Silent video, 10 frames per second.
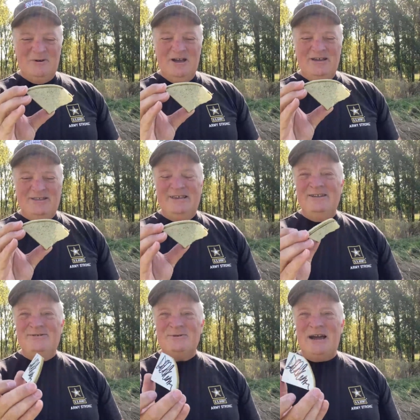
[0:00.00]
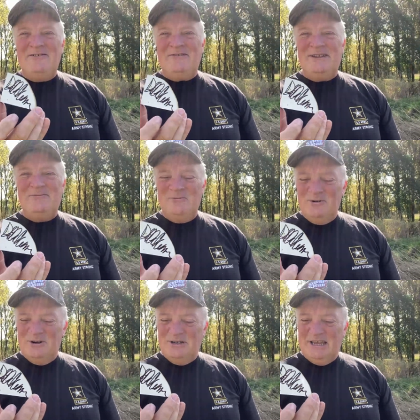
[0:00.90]
with the driving
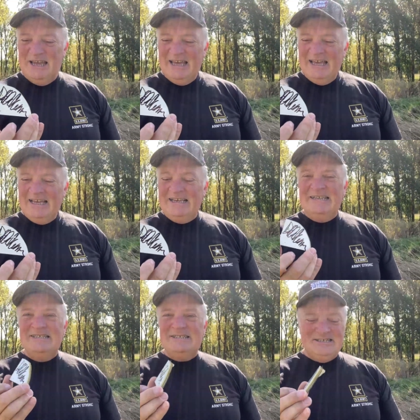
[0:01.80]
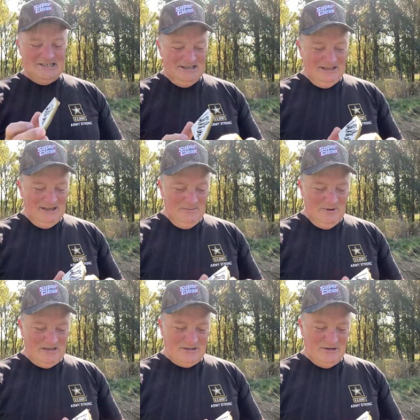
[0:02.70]
wood is just a little
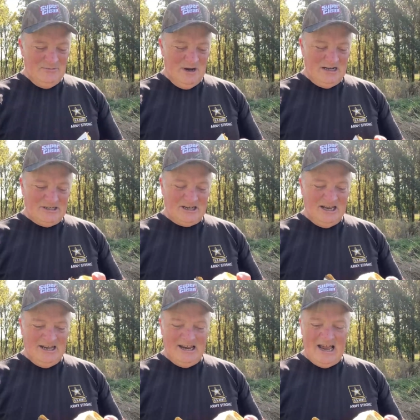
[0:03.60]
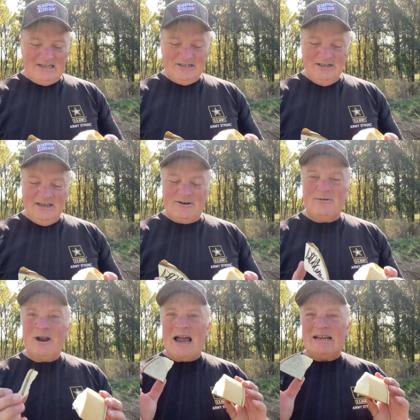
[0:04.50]
bit too much and it actually
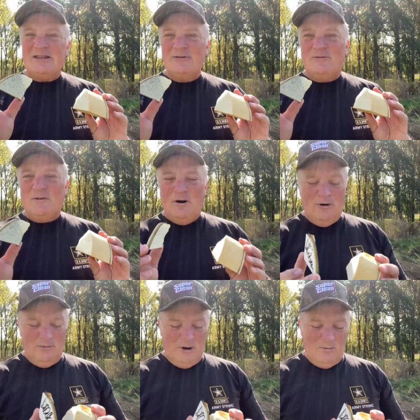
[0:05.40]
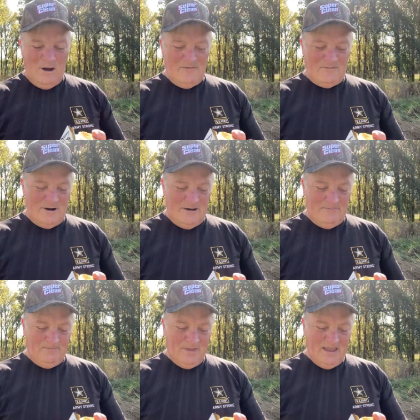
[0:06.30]
cracked the foam away
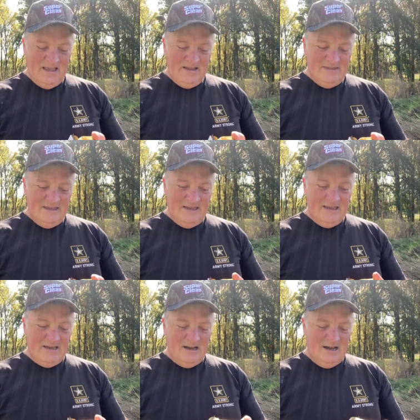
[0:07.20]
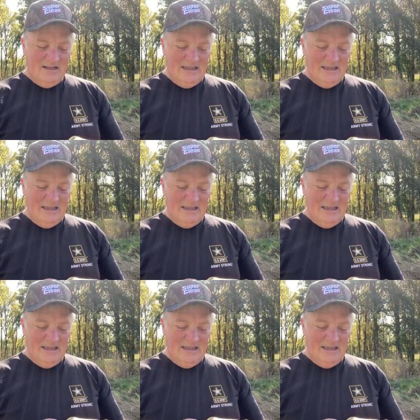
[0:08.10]
from the uh,